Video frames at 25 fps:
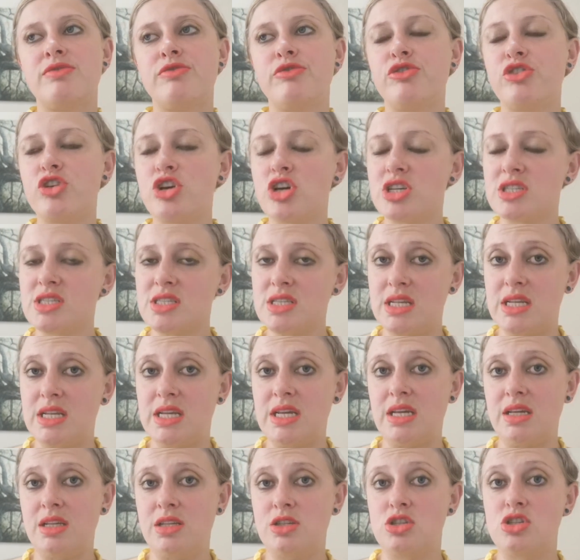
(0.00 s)

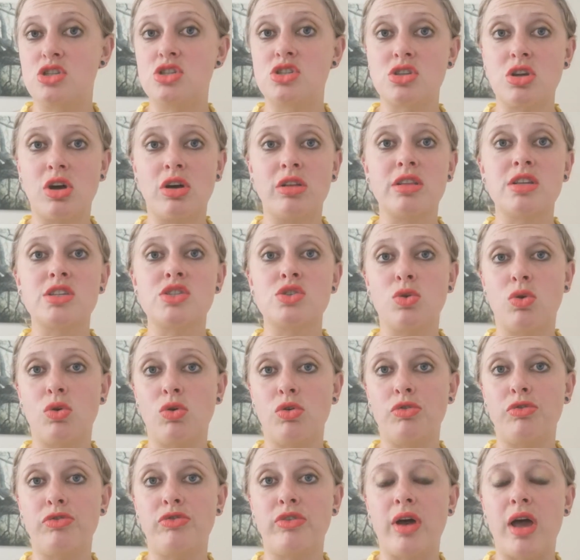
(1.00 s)
Firstly, to start this
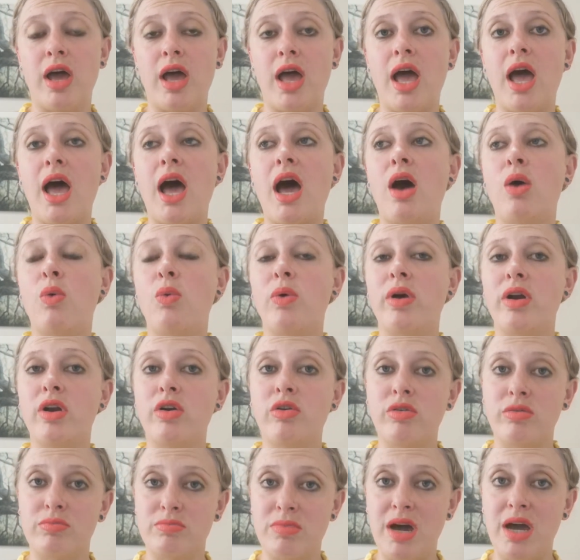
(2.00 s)
off, I want
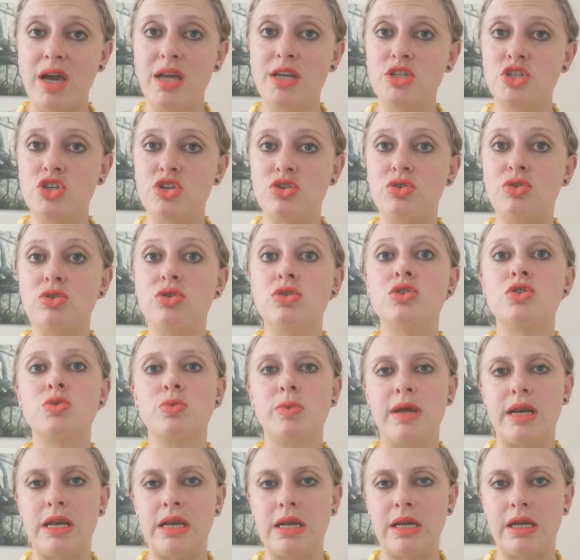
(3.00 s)
to remind you whose
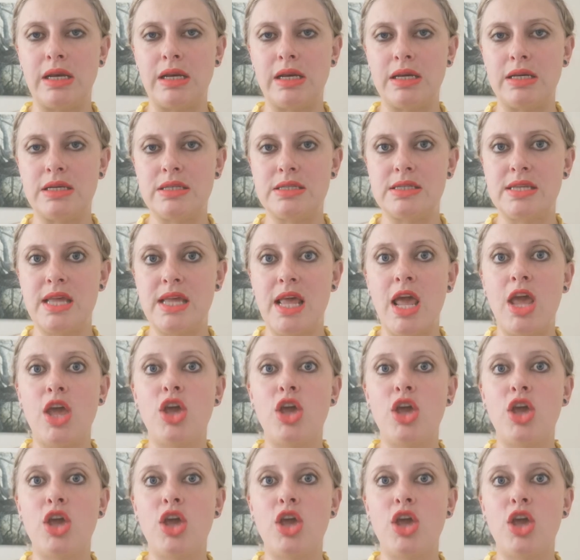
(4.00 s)
wedding it is.